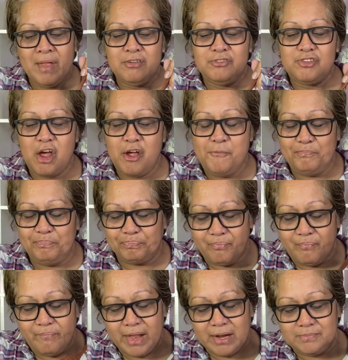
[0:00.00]
So,
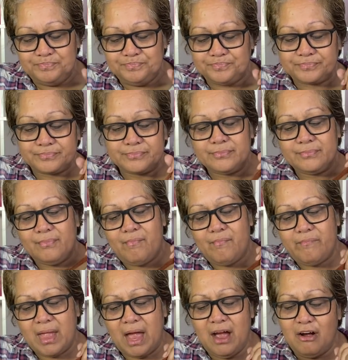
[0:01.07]

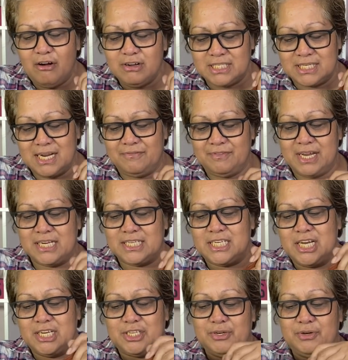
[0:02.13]
I always loved that
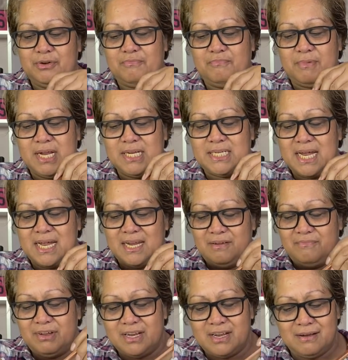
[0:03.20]
tattoo of my dad,
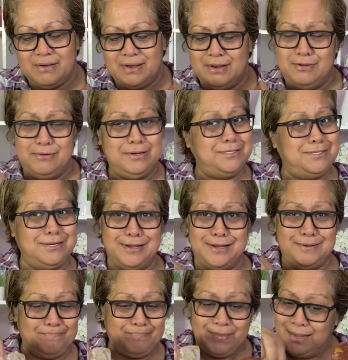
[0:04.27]
even though it was
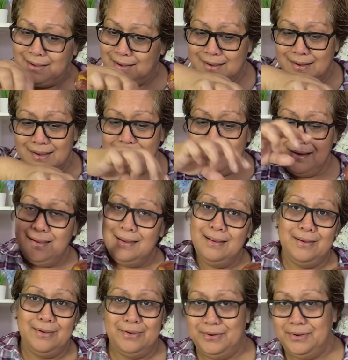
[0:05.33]
like,
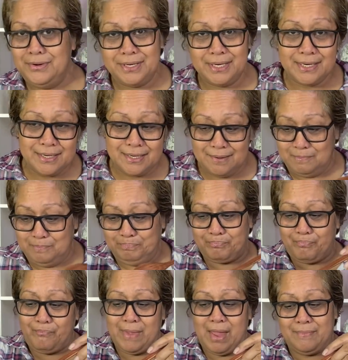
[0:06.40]
who did it?
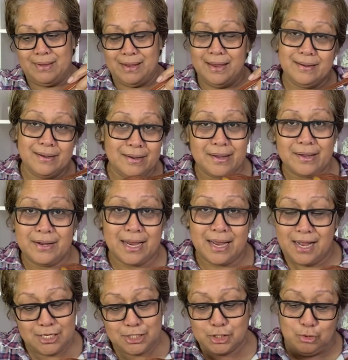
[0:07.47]
They didn't go to
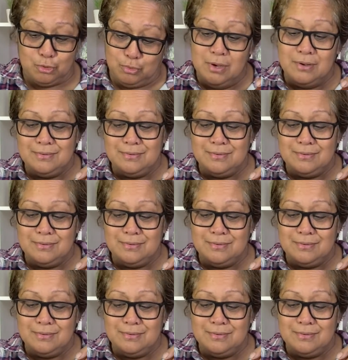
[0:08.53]
art school.